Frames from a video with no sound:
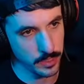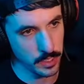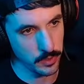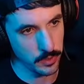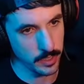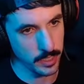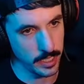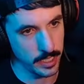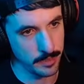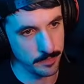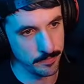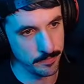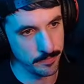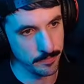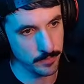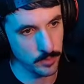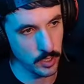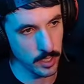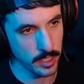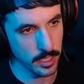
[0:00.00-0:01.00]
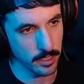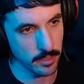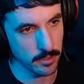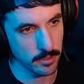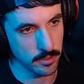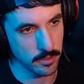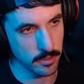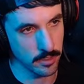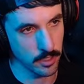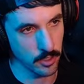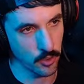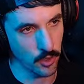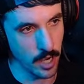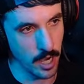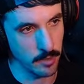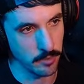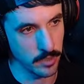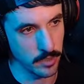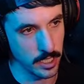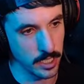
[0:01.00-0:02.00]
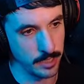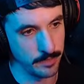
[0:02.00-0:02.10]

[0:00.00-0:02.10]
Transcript: Okay. So I guess this is the crime scene.